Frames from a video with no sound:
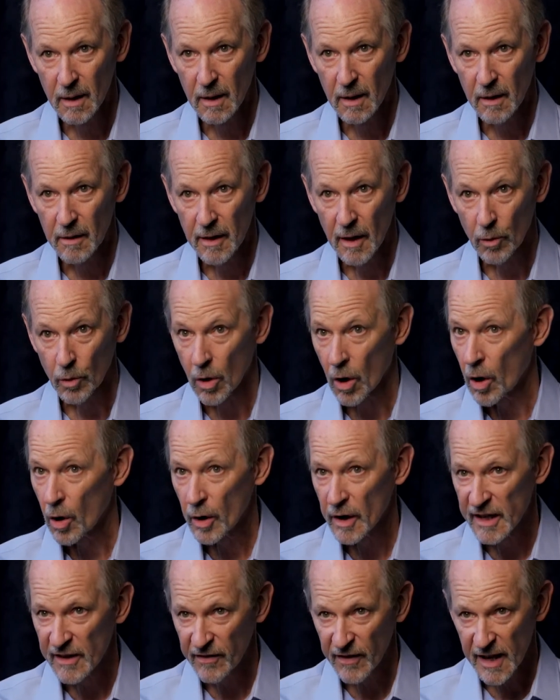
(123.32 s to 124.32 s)
that we're
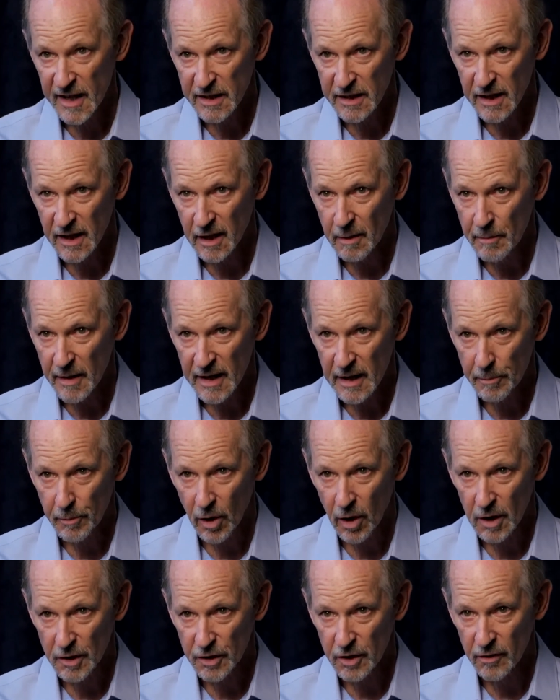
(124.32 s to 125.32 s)
already facing in many
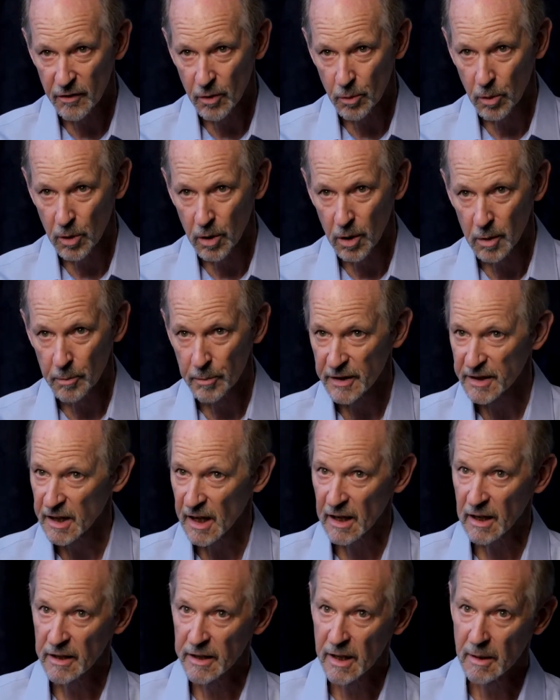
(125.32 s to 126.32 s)
parts of the world,
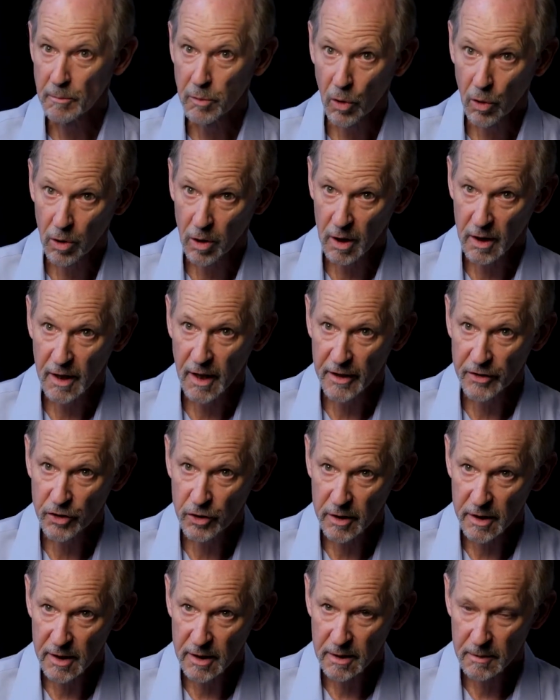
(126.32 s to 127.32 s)
particularly in poorer
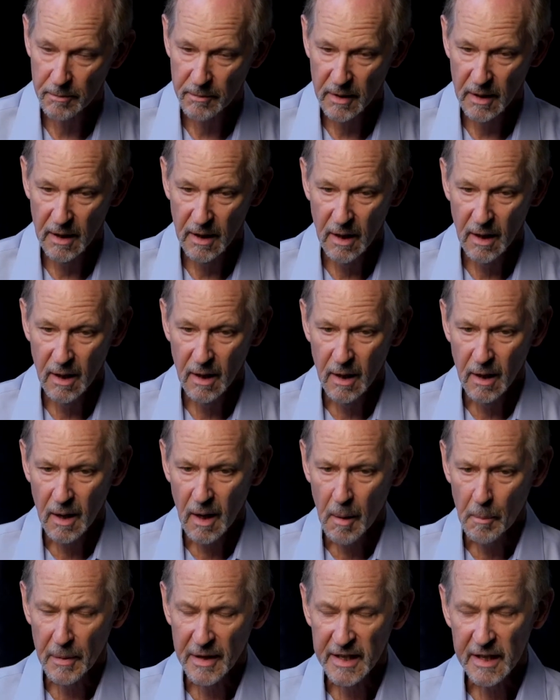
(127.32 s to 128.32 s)
countries.
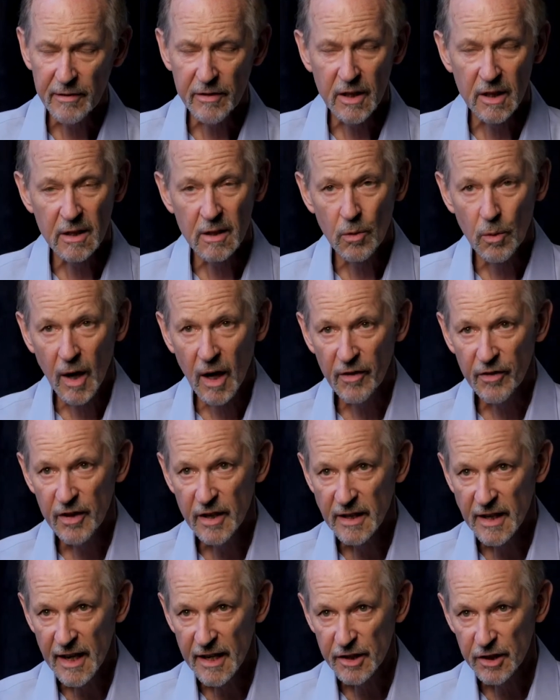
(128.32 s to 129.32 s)
But even in the wealthy
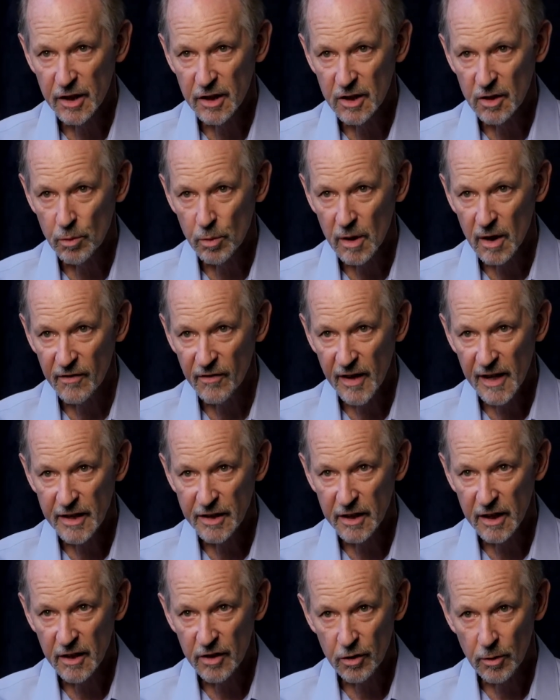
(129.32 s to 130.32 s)
nations, we're
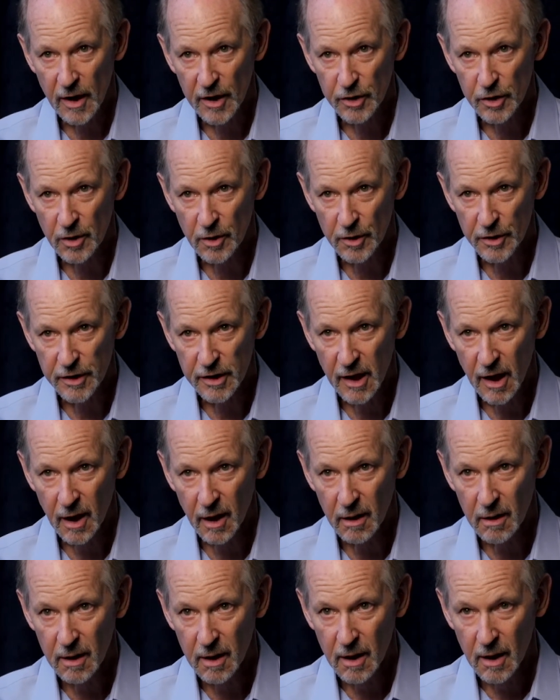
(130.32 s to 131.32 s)
facing thresholds now.
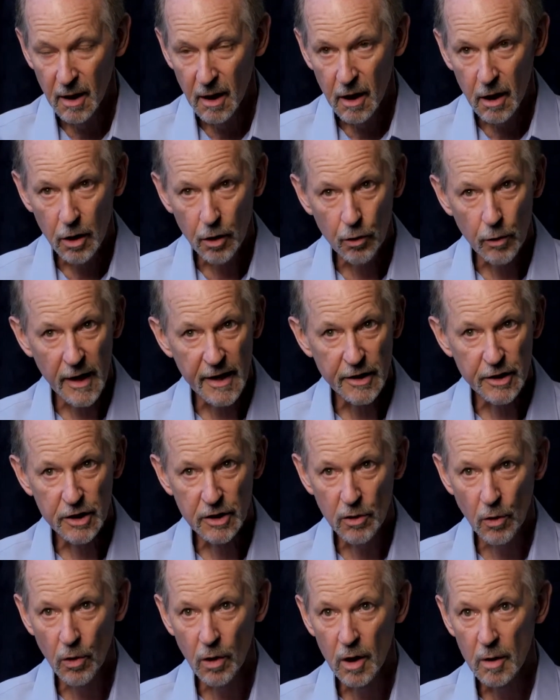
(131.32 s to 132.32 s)
Great
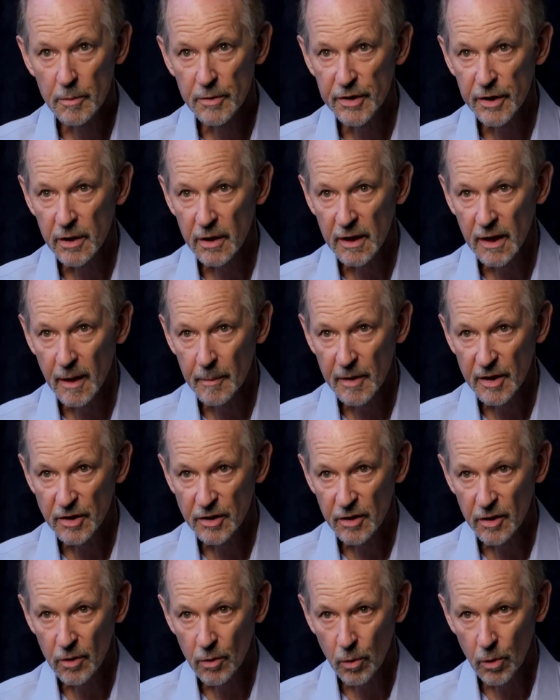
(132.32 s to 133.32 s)
storms that are coming to
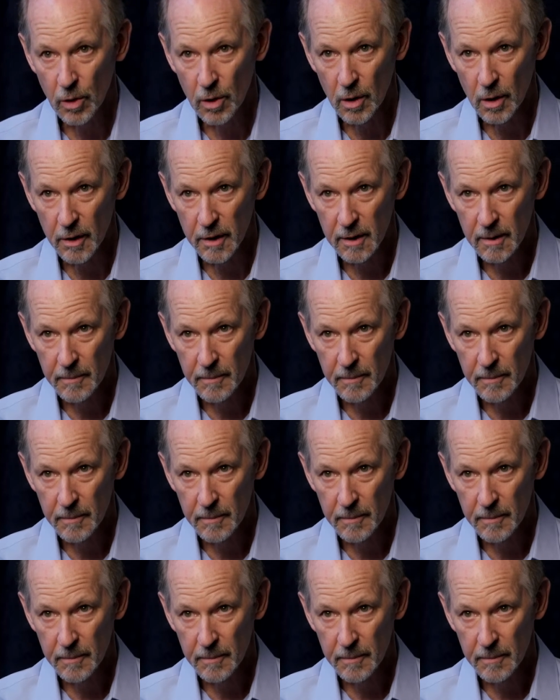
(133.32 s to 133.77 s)
the world,